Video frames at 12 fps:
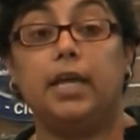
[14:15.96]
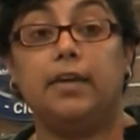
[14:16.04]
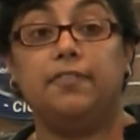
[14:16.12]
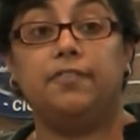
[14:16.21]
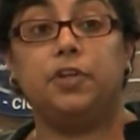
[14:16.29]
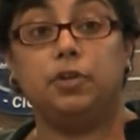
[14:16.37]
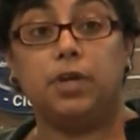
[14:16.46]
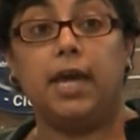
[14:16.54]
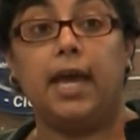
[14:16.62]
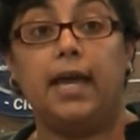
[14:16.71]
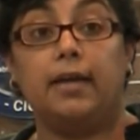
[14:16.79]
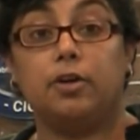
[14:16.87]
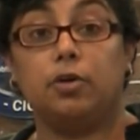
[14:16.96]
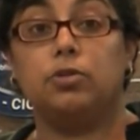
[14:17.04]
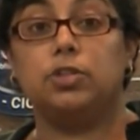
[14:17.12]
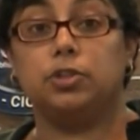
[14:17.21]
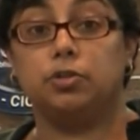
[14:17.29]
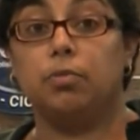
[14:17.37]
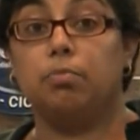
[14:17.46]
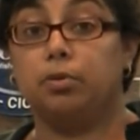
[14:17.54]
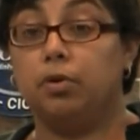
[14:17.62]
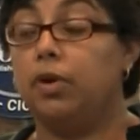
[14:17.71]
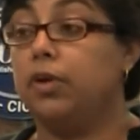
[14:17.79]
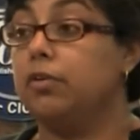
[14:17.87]
if you can't go to your
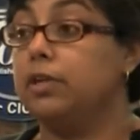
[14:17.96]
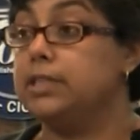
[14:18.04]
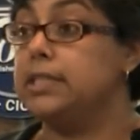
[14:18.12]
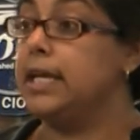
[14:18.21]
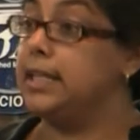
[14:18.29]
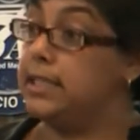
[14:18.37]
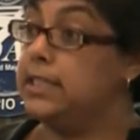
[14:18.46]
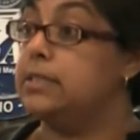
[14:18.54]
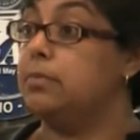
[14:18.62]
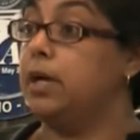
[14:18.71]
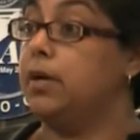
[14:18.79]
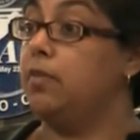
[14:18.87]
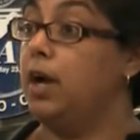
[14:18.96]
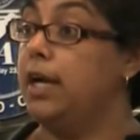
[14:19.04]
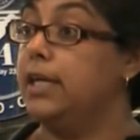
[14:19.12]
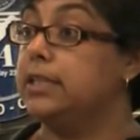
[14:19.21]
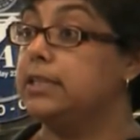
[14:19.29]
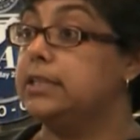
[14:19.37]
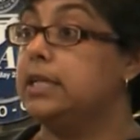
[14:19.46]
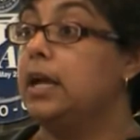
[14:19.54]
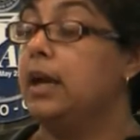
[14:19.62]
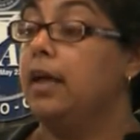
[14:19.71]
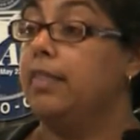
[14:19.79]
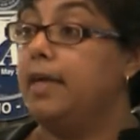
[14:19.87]
employer and say, these are my rights,
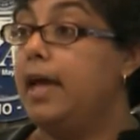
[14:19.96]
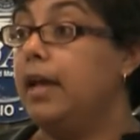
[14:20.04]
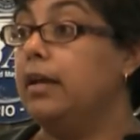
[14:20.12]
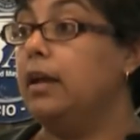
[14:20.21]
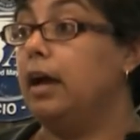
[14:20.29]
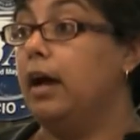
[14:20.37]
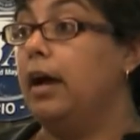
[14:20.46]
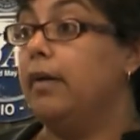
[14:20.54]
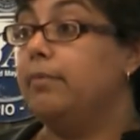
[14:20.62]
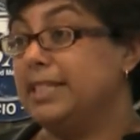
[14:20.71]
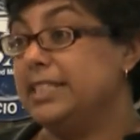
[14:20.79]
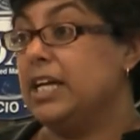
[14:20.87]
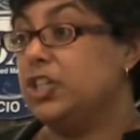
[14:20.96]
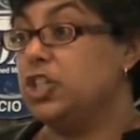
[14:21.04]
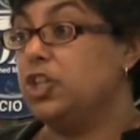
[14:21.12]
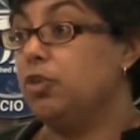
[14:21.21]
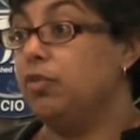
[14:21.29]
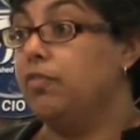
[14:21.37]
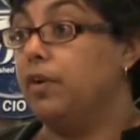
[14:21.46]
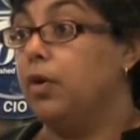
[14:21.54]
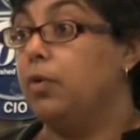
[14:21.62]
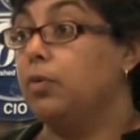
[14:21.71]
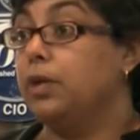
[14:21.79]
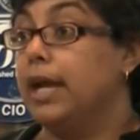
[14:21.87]
then it's actually your
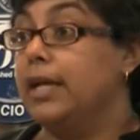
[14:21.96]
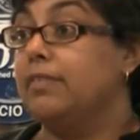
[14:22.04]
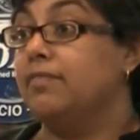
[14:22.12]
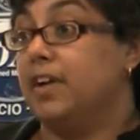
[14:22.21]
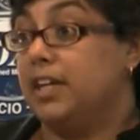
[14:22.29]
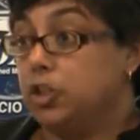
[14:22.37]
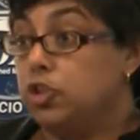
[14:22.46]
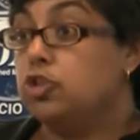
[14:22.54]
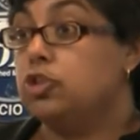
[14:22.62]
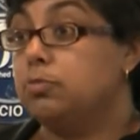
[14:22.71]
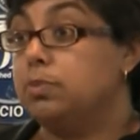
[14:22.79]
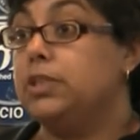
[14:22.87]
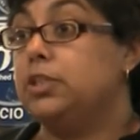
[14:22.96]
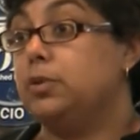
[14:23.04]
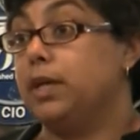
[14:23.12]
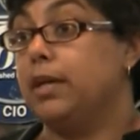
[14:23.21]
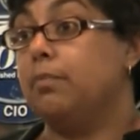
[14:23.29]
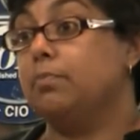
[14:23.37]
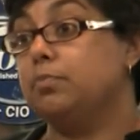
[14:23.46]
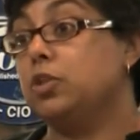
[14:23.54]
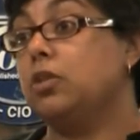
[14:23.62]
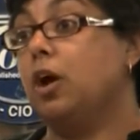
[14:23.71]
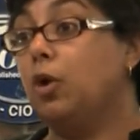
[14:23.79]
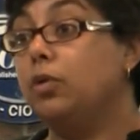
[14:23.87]
fault, and in fact you should be doing it.
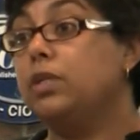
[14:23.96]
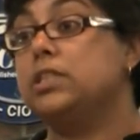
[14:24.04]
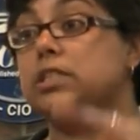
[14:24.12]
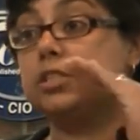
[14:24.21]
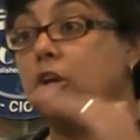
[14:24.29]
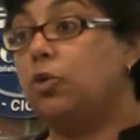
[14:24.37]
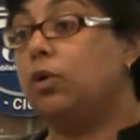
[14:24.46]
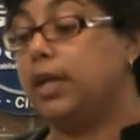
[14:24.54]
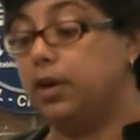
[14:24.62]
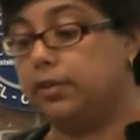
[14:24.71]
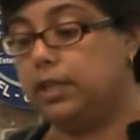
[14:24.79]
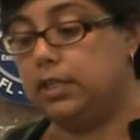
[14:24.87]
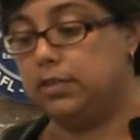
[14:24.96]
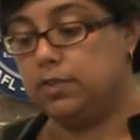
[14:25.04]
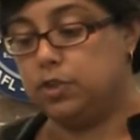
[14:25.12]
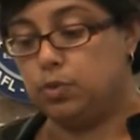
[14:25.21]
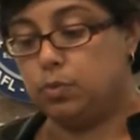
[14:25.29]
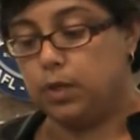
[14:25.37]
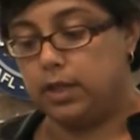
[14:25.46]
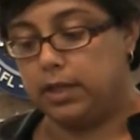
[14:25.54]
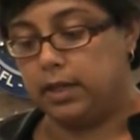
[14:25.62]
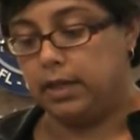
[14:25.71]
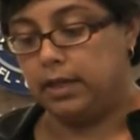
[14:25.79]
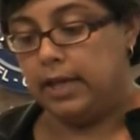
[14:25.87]
So the onus is totally on the individual
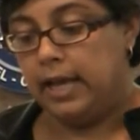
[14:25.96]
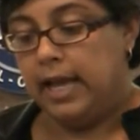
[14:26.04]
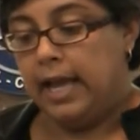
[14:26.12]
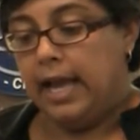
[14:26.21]
worker.